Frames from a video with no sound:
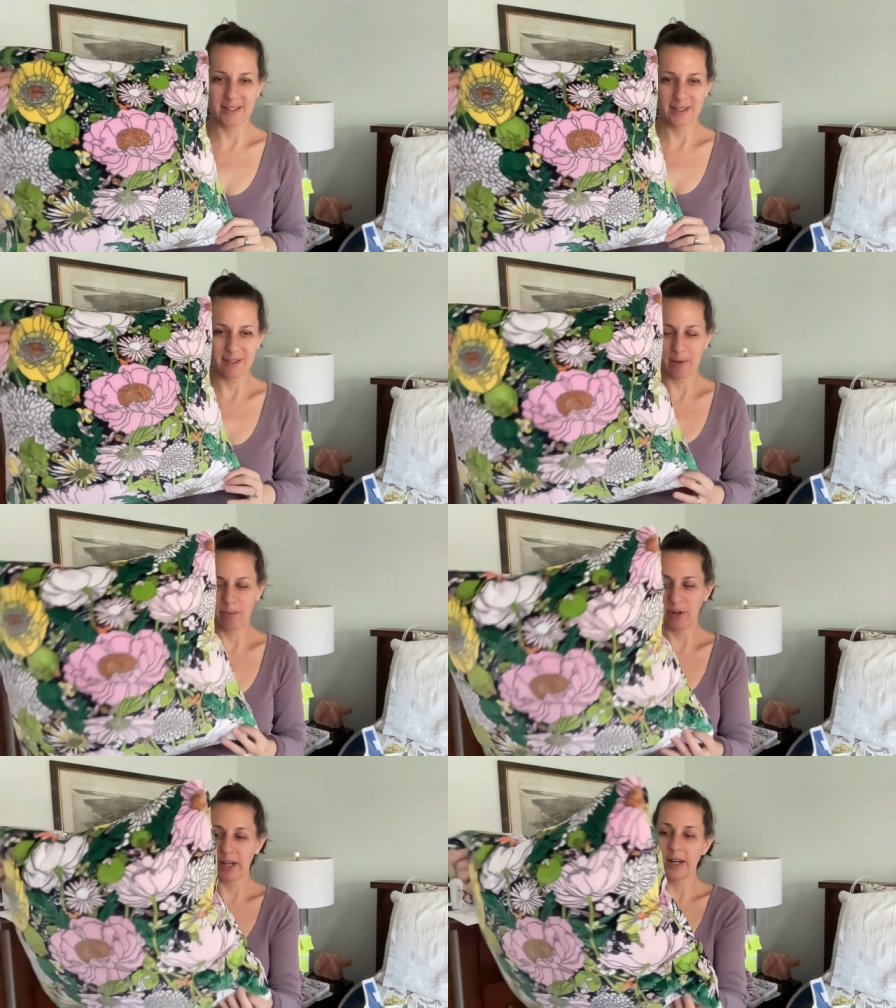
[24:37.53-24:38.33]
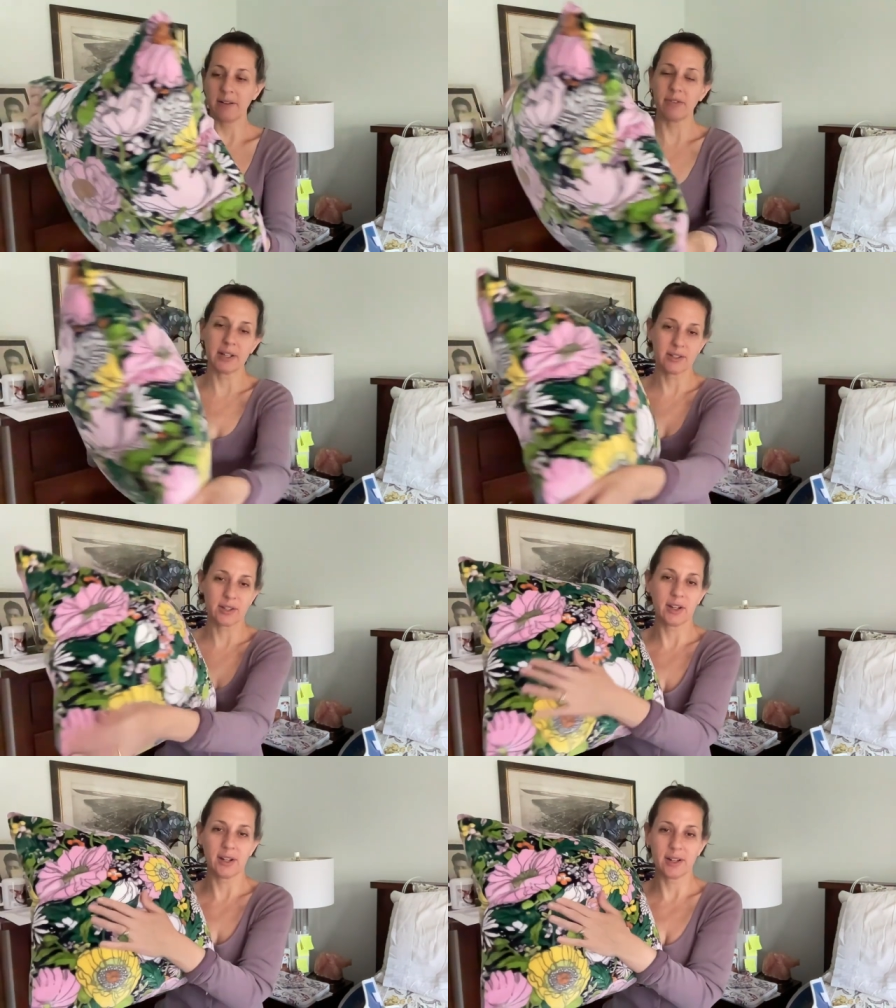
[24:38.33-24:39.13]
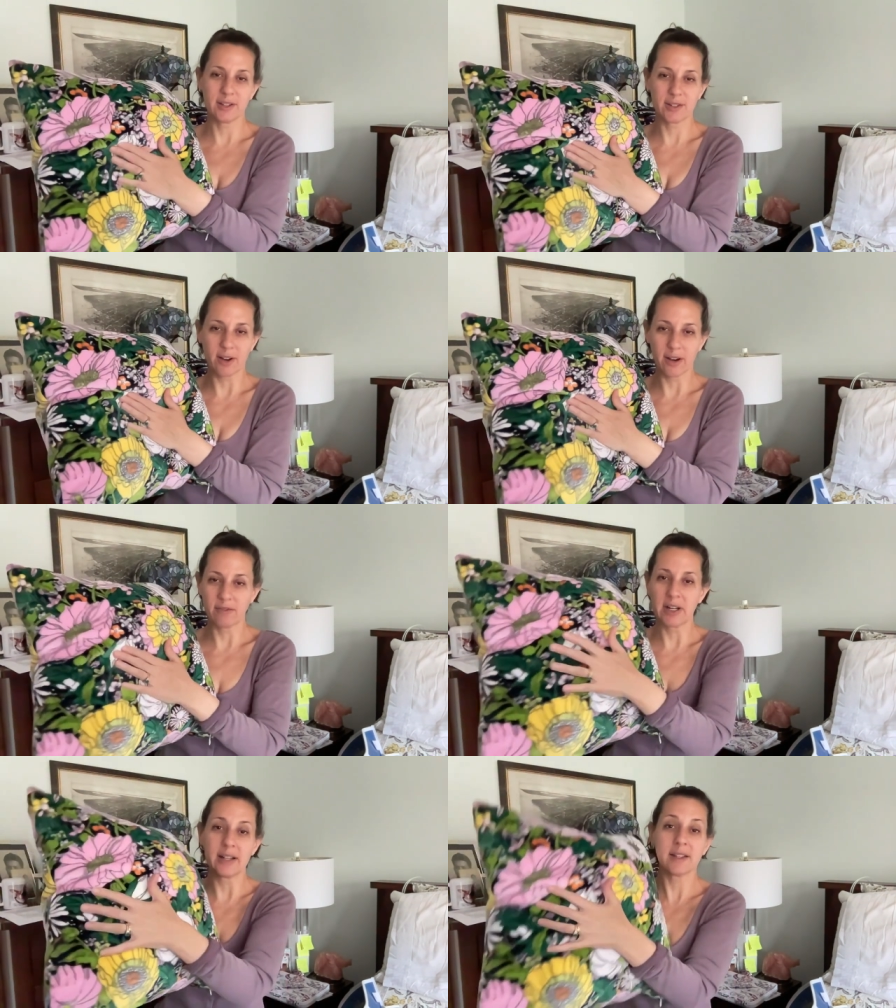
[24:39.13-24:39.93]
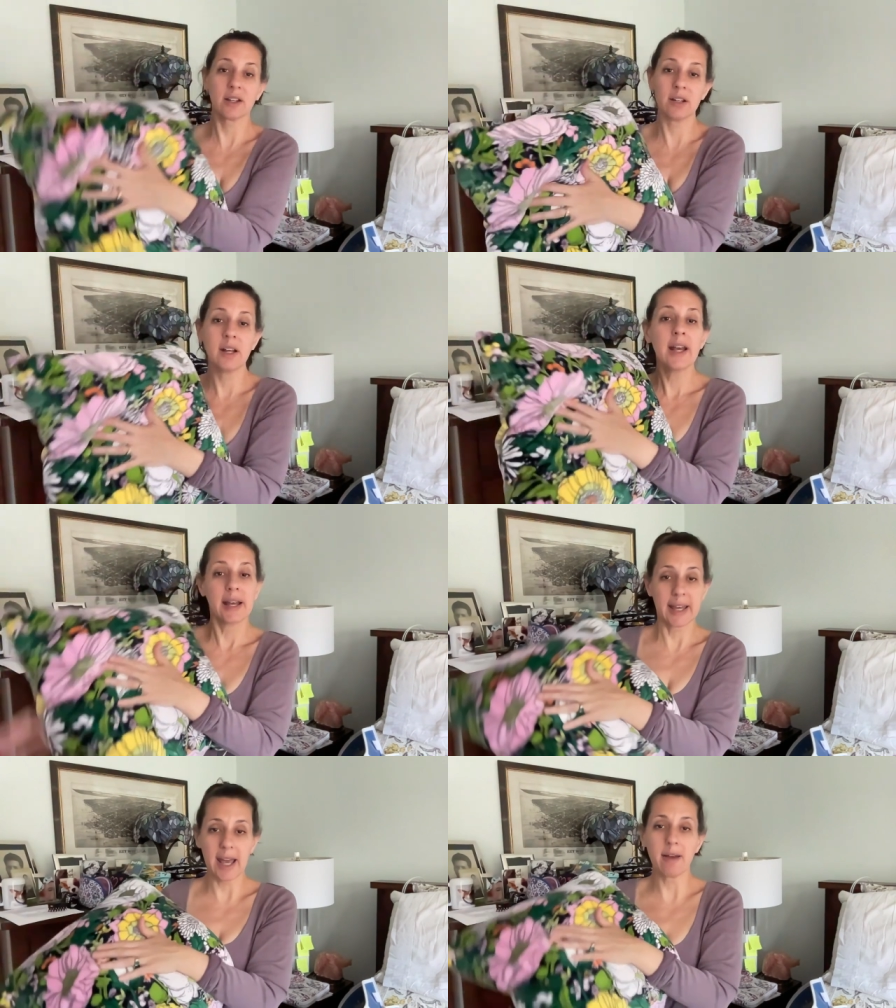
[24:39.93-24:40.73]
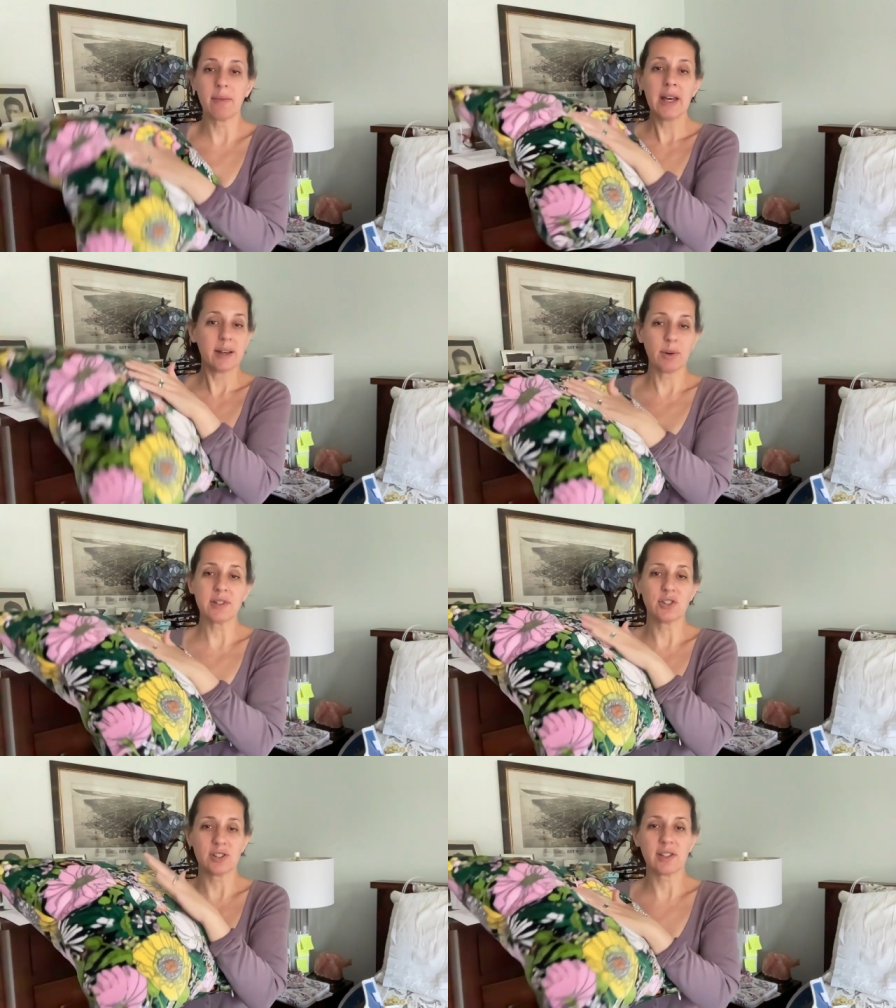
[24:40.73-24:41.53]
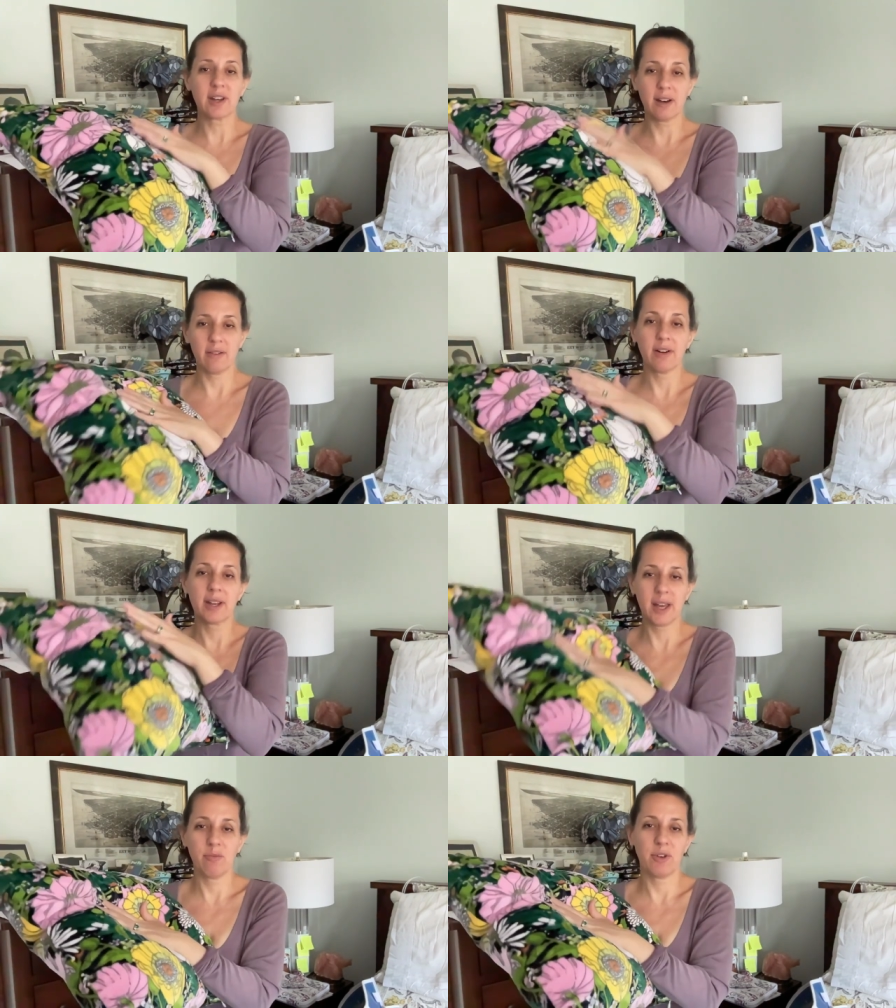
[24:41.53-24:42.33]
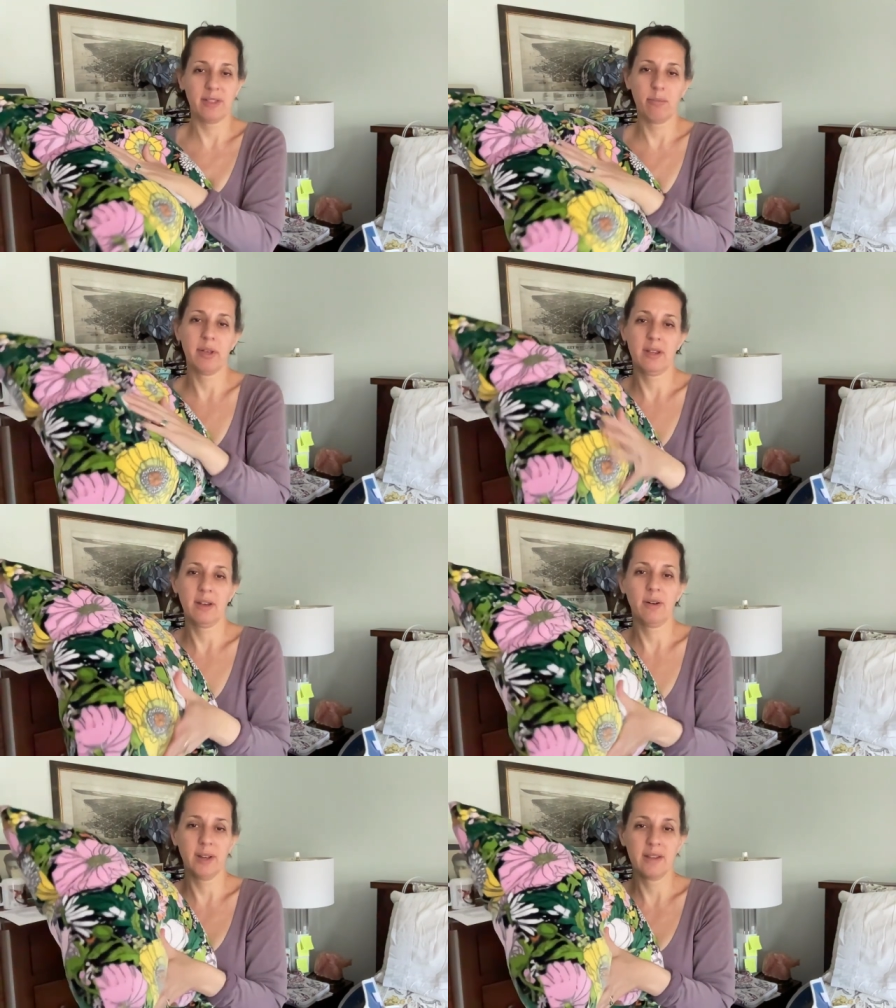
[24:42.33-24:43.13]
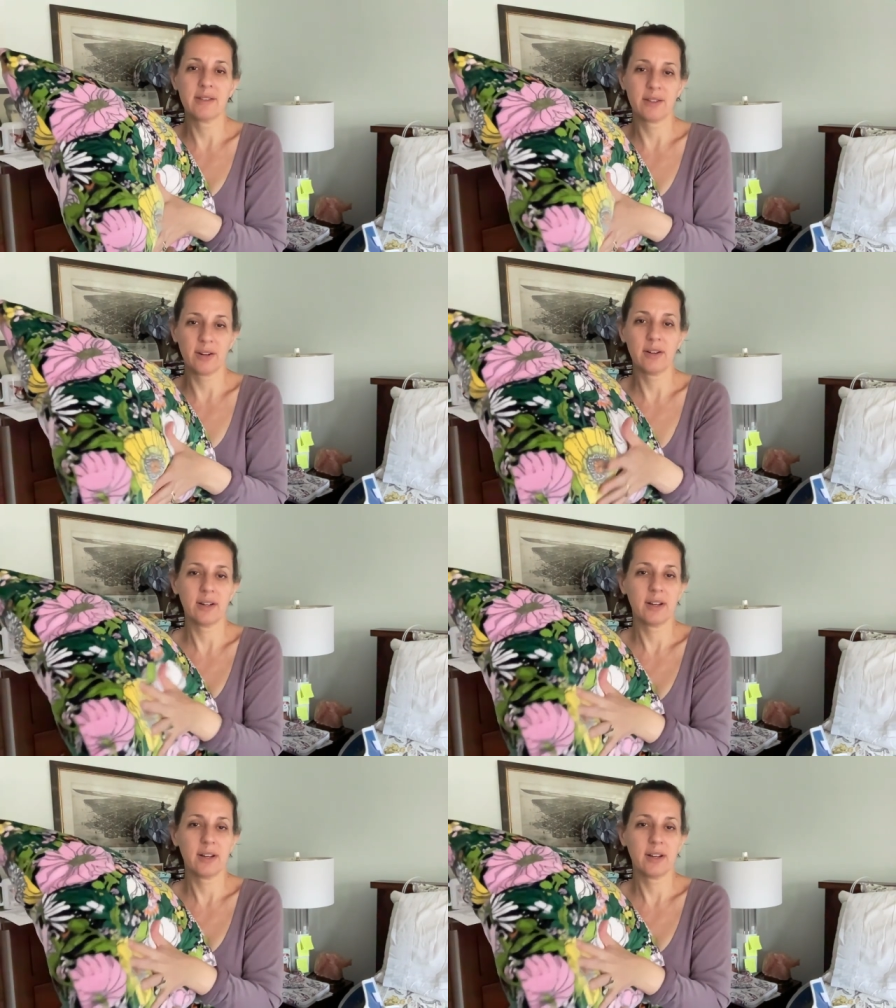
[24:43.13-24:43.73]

It's very pretty. And it feels good and it's soft and it's a good, it came, it wasn't just the cover, it came with the pillow insert.